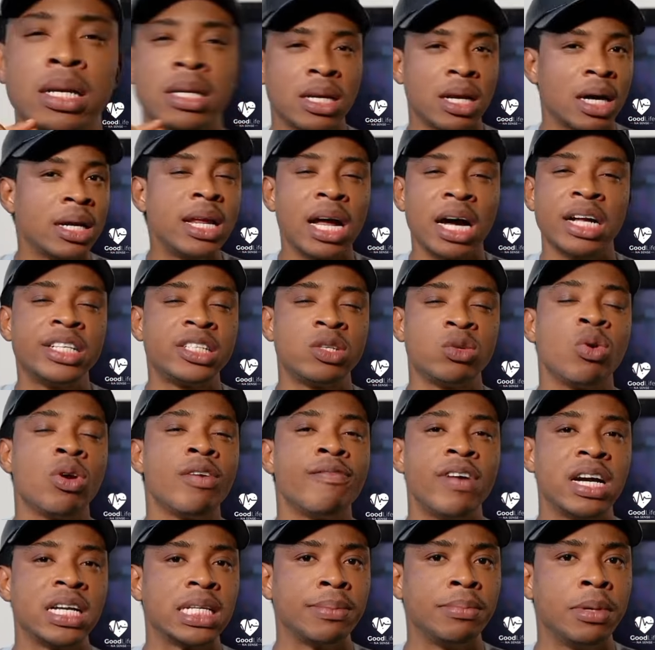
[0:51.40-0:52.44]
And now that's
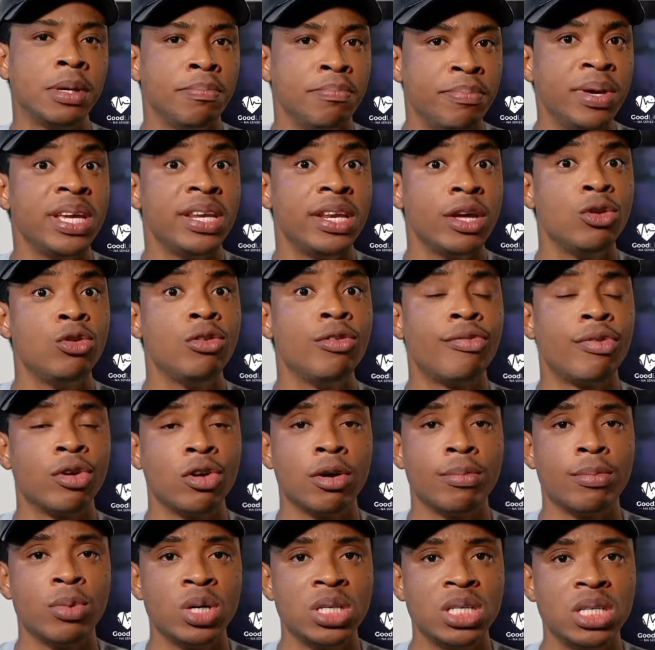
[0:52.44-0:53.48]
the way vitamin B they do
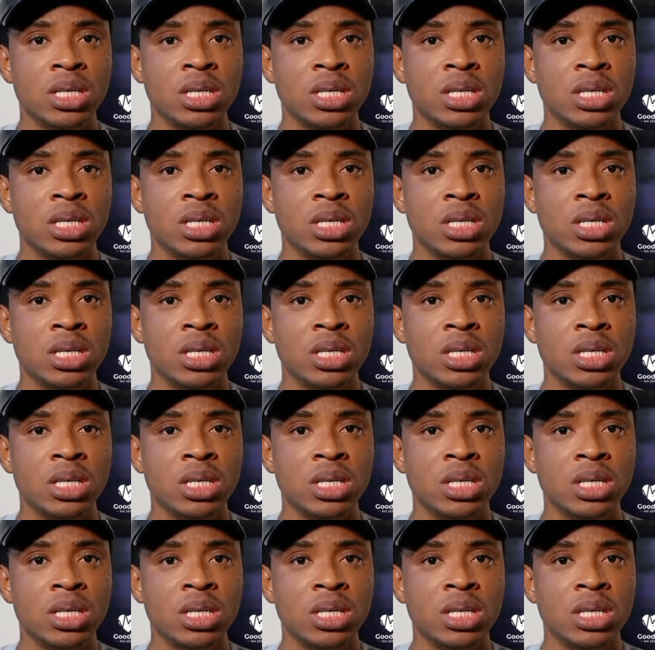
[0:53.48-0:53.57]
for your